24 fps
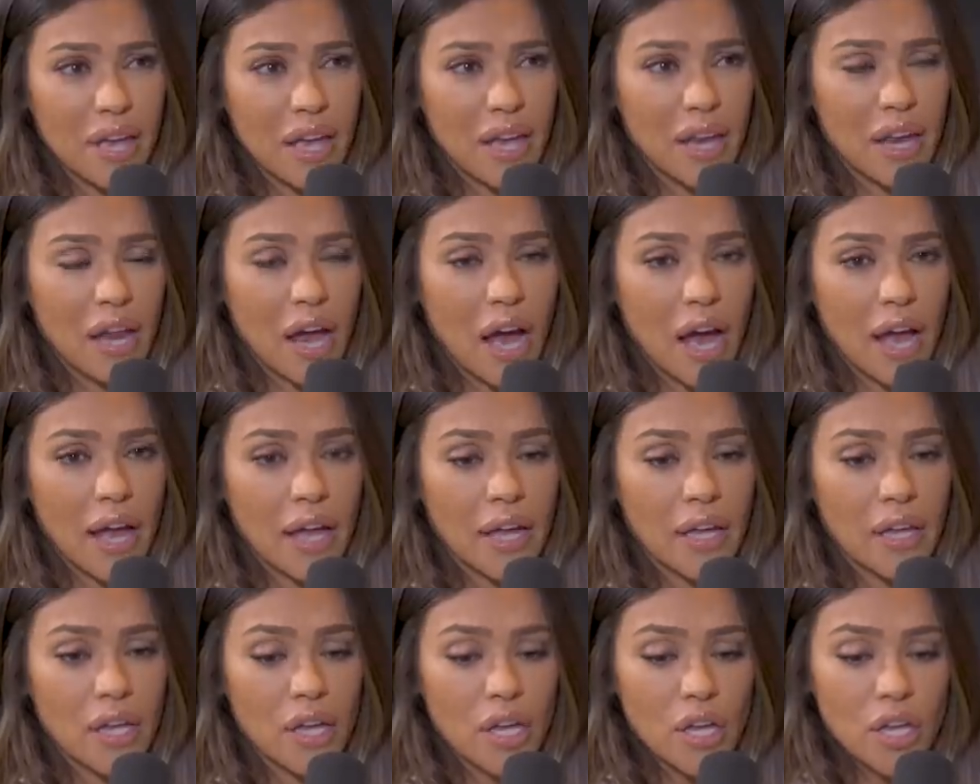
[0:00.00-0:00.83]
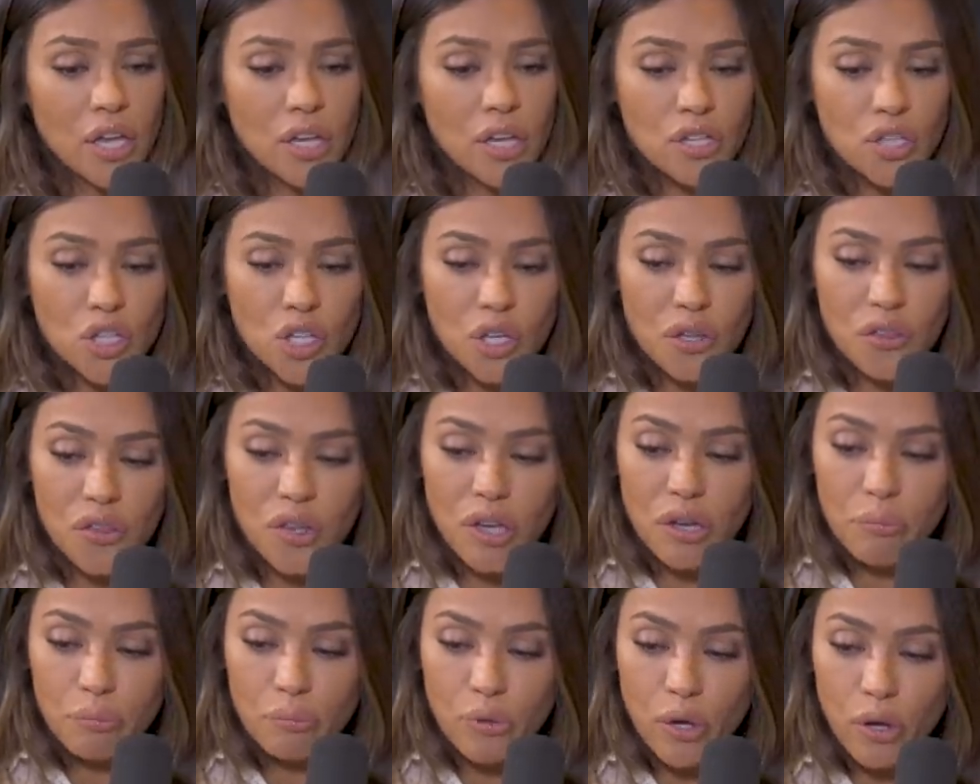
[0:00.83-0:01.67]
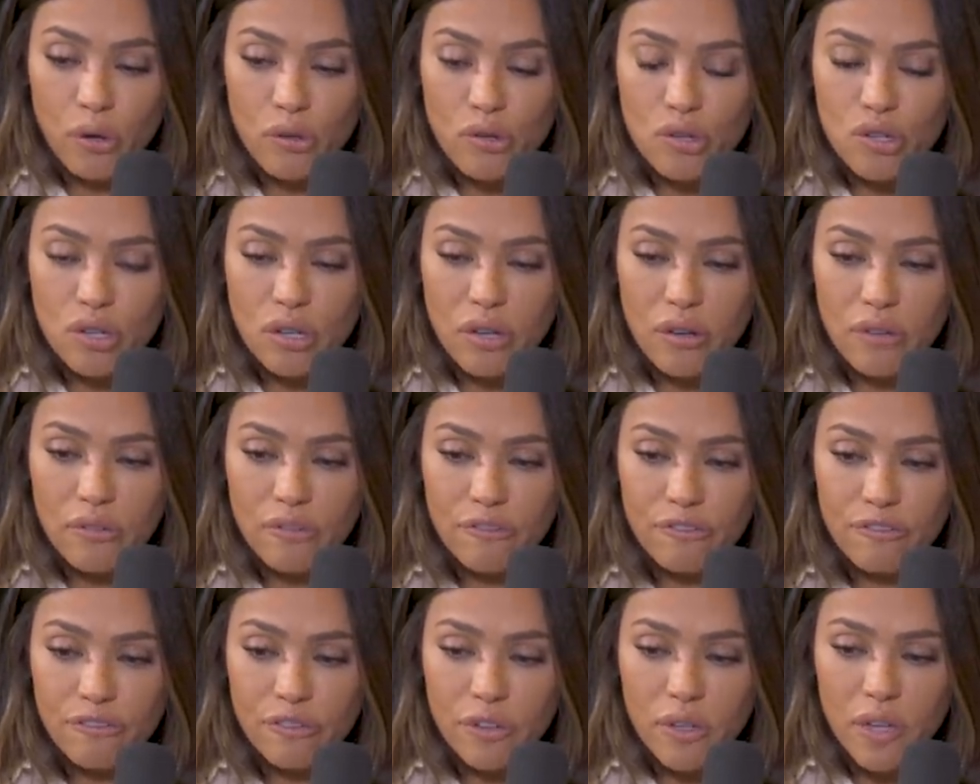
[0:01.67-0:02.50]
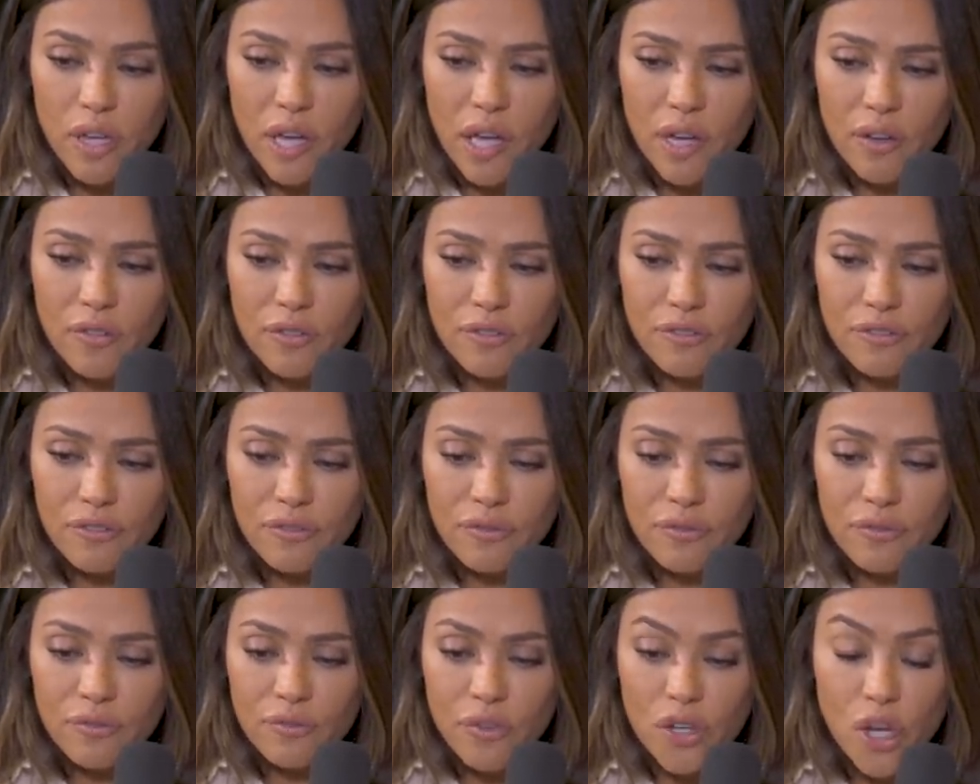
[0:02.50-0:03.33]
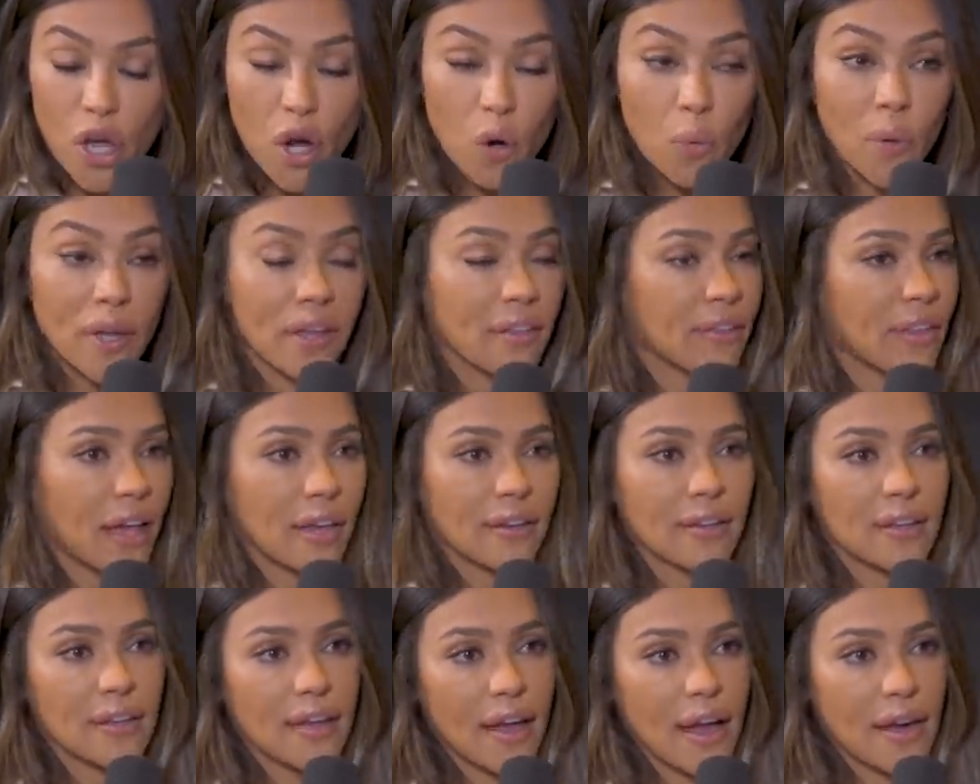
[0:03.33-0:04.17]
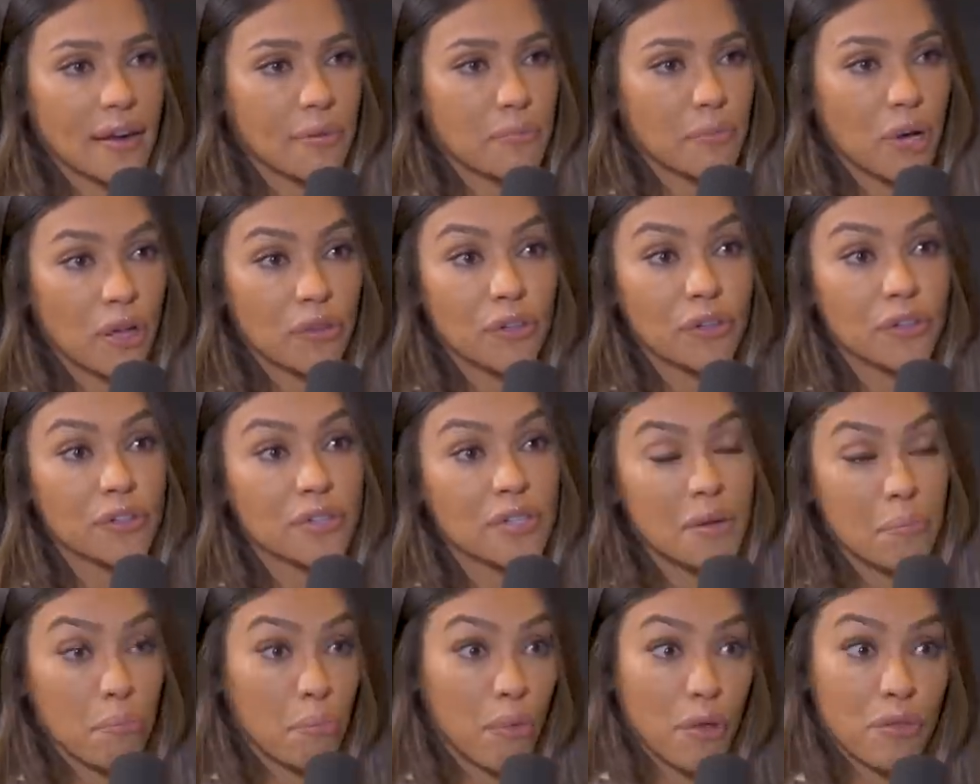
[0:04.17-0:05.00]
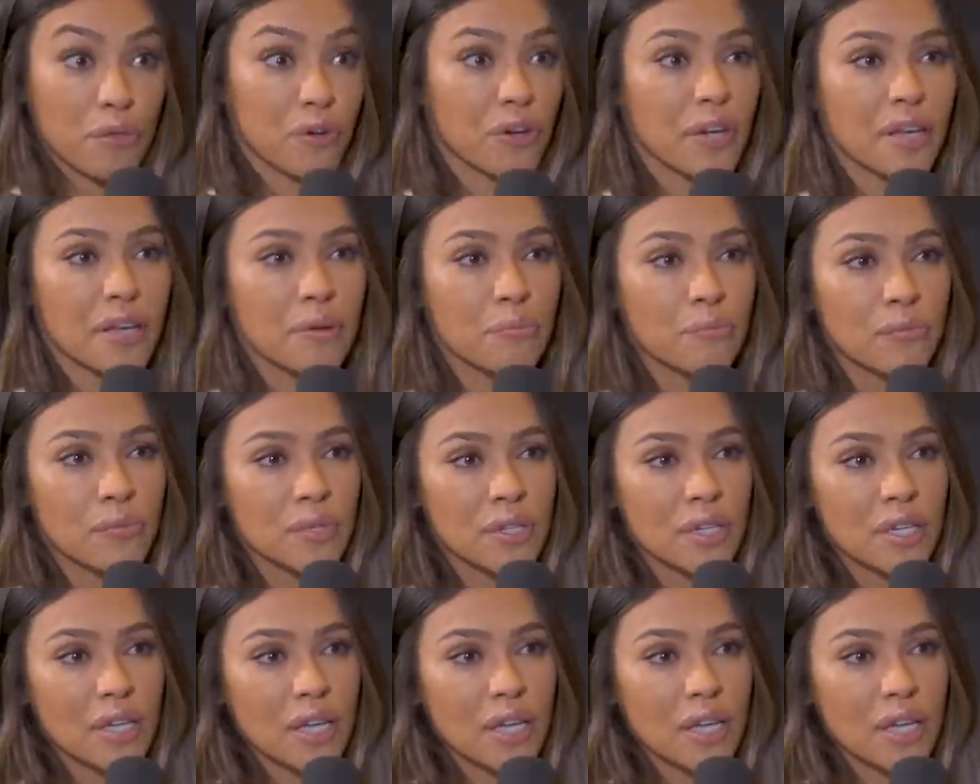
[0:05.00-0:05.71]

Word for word: And I took the approach of, of knowing that he had a mother to mother him.